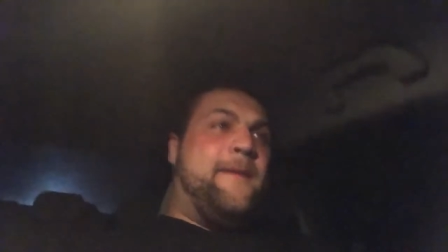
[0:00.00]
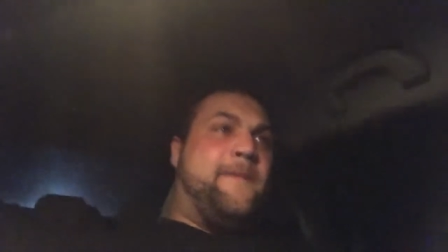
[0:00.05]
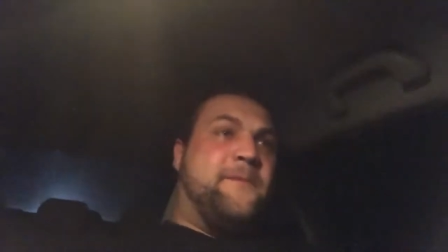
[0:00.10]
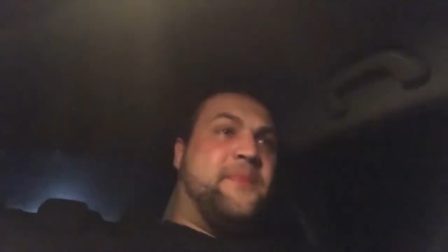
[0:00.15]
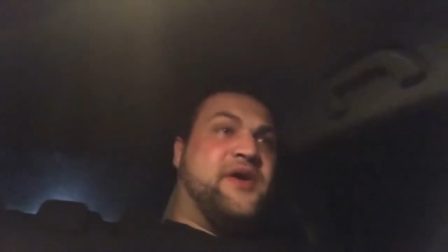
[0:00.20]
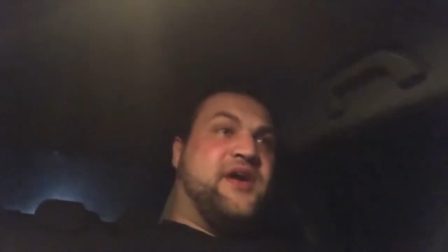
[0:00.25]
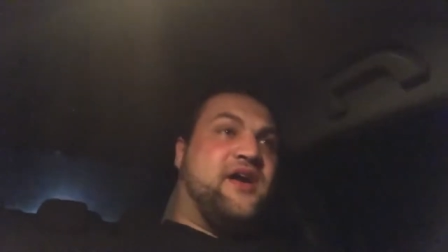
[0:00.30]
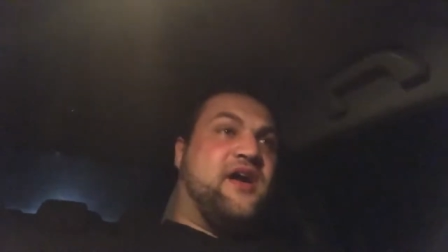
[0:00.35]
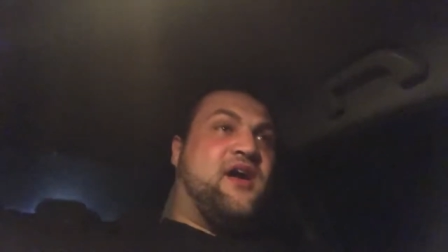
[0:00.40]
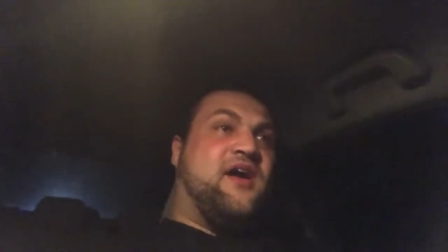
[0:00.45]

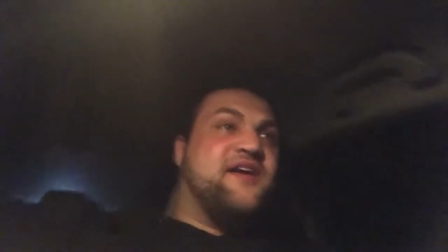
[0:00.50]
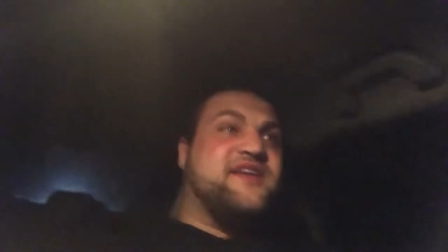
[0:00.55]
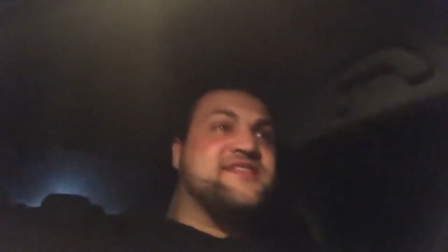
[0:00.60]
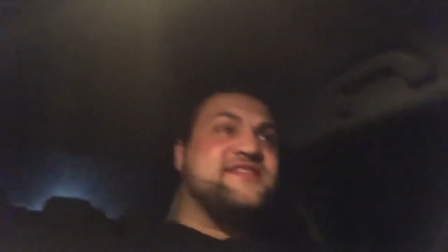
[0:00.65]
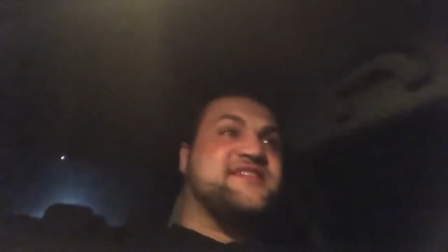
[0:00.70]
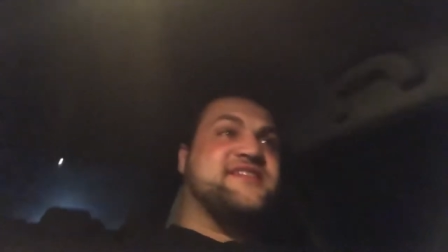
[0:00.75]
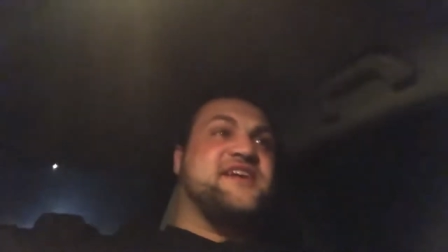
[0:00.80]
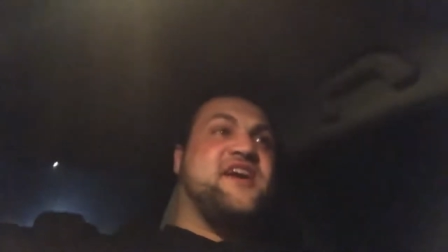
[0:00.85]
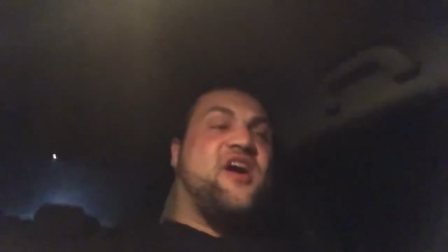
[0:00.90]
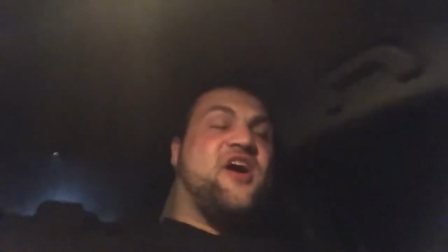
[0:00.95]
But
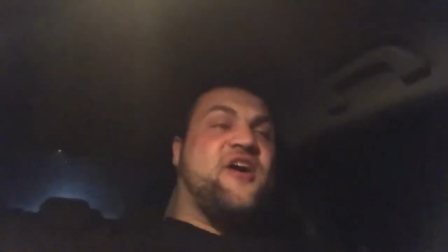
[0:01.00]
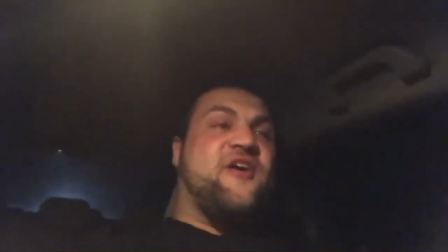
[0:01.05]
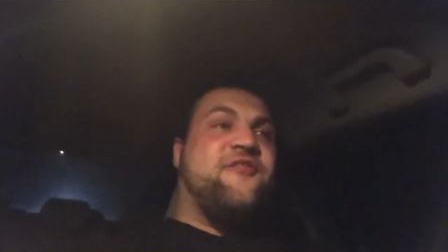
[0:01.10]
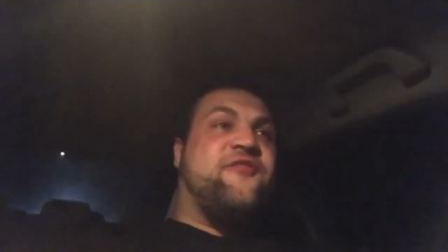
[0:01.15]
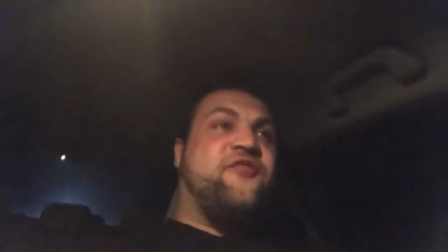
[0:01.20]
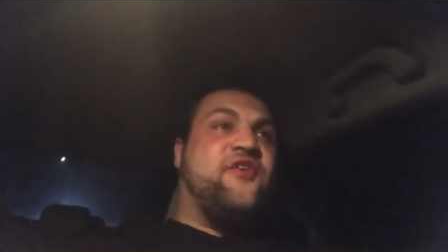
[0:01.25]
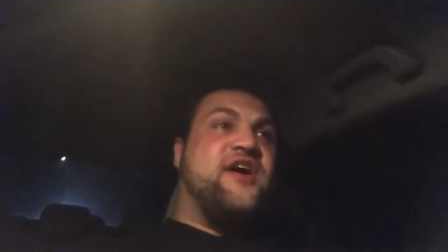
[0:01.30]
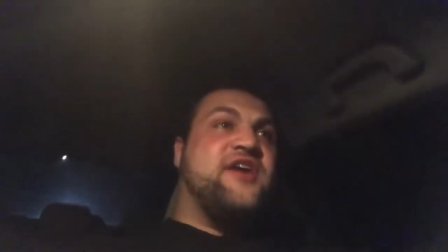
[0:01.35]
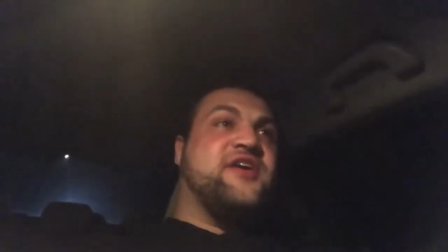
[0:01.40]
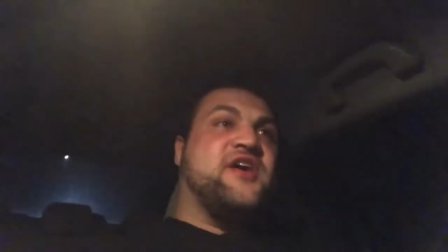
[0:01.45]
honestly, our
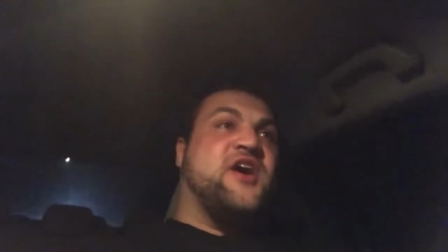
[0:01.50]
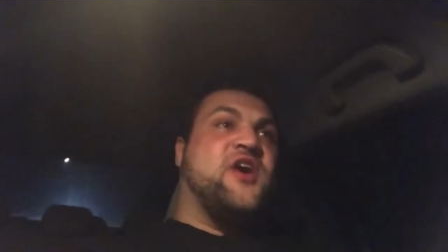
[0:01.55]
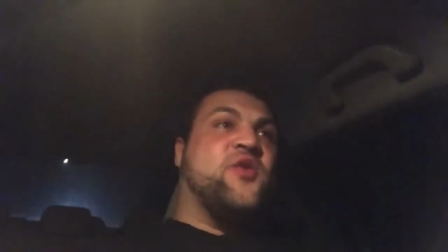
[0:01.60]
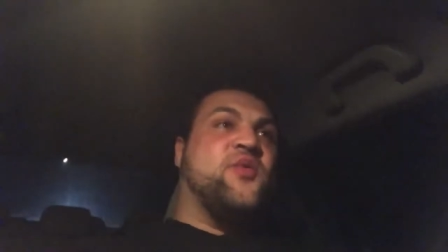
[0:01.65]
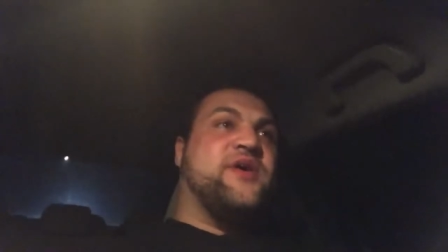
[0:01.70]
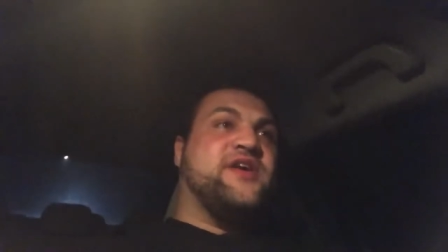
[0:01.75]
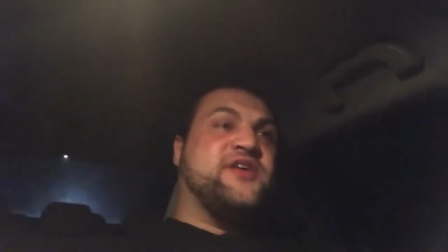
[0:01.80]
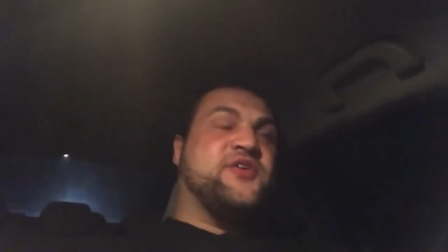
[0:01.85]
friend Owen,